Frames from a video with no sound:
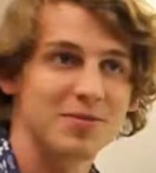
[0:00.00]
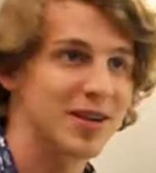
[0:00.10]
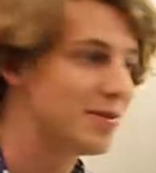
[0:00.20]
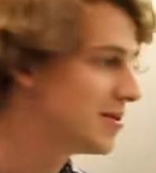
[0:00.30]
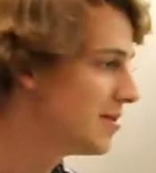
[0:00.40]

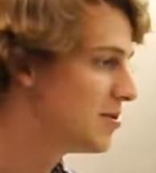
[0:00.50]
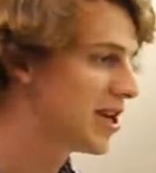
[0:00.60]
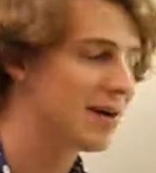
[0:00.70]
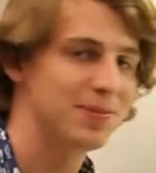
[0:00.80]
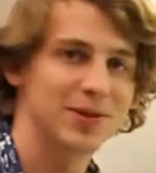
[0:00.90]
name's Tim
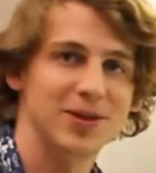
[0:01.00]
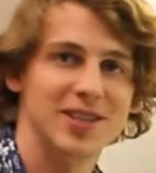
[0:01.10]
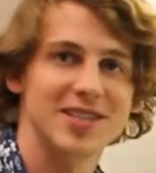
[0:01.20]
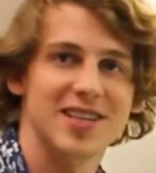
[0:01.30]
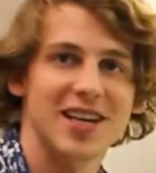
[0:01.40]
Chappell,
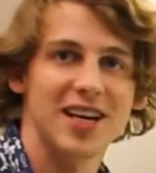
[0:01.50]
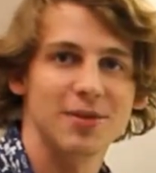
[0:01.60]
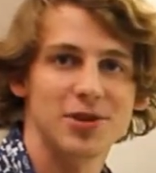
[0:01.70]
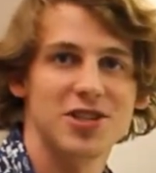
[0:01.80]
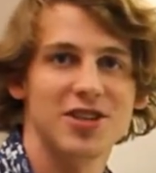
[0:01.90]
and today
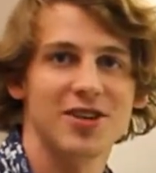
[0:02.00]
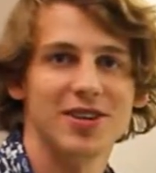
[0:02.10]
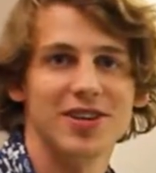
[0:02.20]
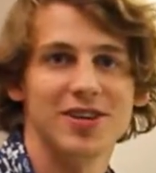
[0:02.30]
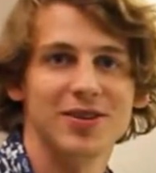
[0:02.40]
I'll be
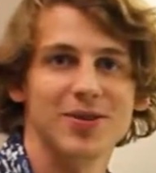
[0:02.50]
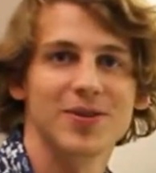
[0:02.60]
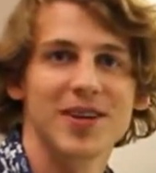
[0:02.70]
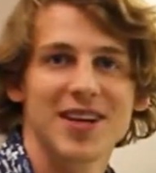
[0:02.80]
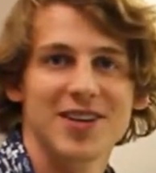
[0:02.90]
showing you
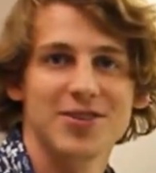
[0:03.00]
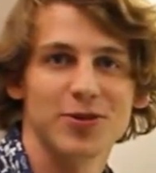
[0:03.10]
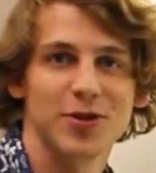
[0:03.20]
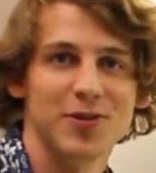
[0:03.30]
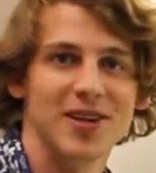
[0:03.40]

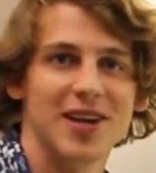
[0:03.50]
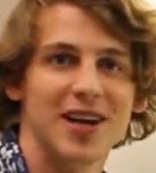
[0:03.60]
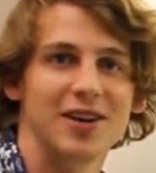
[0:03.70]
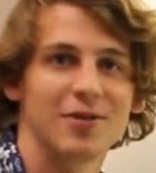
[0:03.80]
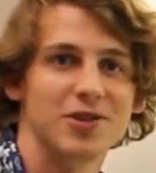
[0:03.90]
soybean
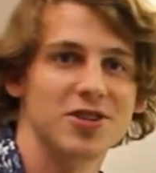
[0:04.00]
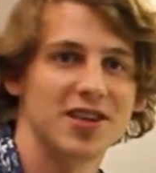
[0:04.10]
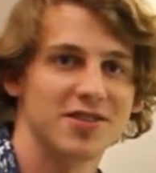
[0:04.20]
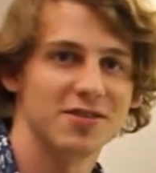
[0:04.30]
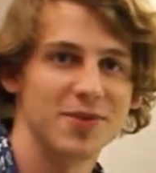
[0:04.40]
hairy root
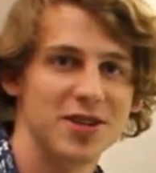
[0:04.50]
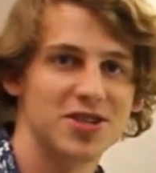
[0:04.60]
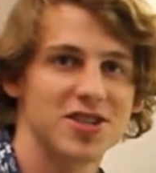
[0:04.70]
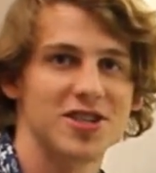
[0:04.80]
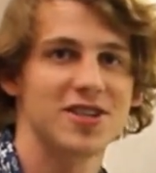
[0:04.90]

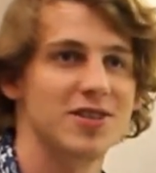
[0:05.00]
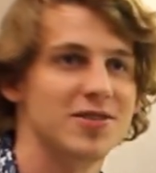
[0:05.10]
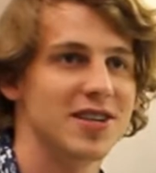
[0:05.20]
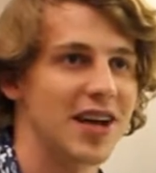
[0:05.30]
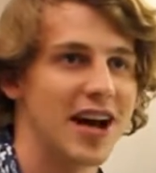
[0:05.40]
transformation
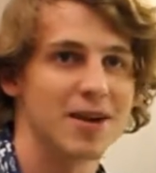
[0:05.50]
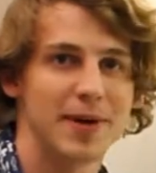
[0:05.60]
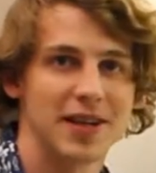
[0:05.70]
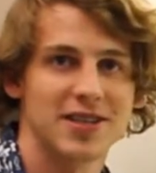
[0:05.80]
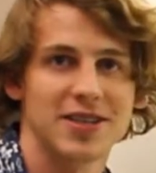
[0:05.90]
using
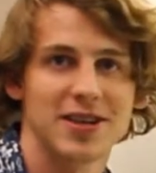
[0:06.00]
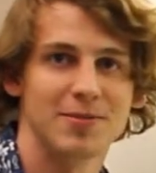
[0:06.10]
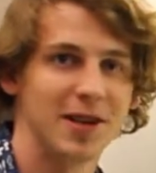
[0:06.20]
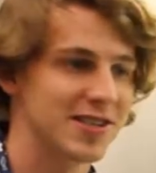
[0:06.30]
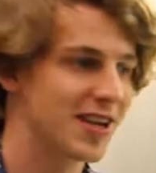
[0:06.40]
Agrobacterium
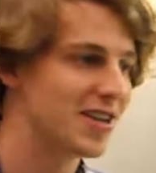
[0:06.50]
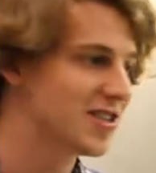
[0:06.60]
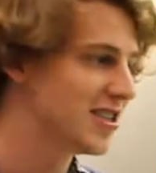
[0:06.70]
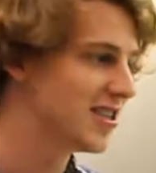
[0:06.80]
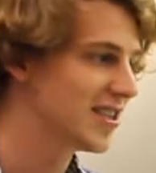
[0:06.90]

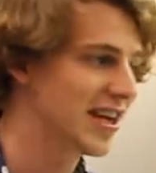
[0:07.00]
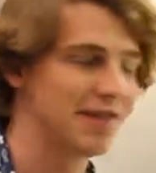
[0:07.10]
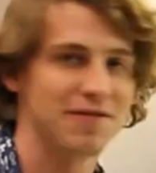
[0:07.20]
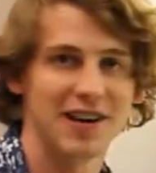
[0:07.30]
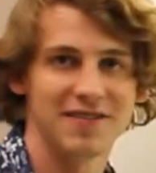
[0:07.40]
rhizogenes
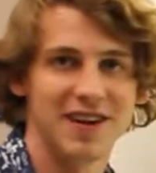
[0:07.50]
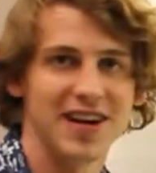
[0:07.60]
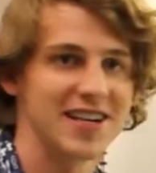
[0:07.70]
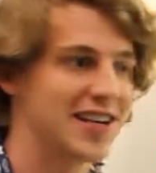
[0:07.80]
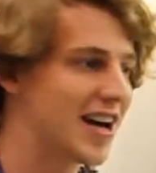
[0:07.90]

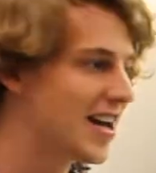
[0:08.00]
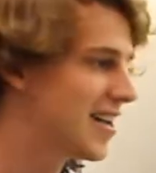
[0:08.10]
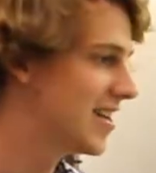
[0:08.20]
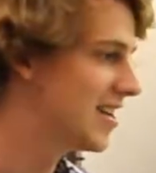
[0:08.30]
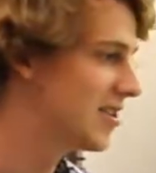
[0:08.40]
K599
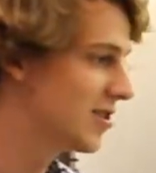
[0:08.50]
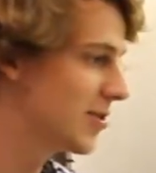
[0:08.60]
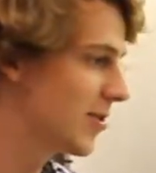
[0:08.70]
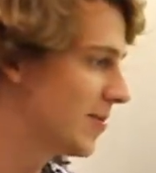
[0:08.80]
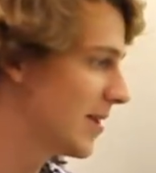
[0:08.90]
in
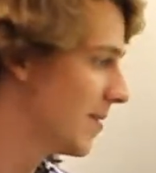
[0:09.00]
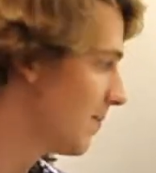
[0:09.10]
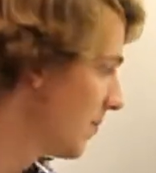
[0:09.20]
soybean.